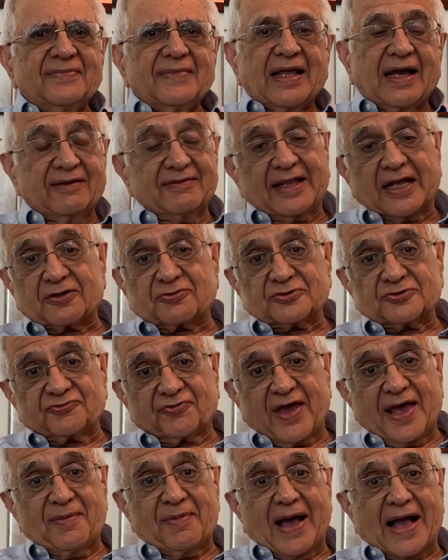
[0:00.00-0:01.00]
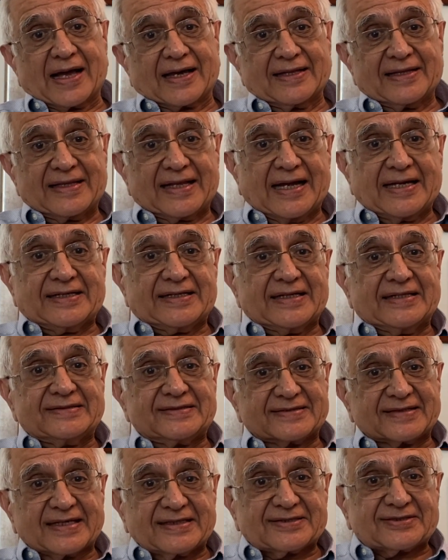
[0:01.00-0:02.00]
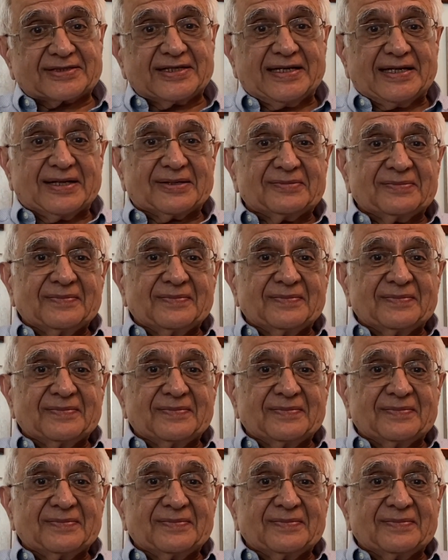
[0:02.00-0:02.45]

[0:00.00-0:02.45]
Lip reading: and that was way back in 1960.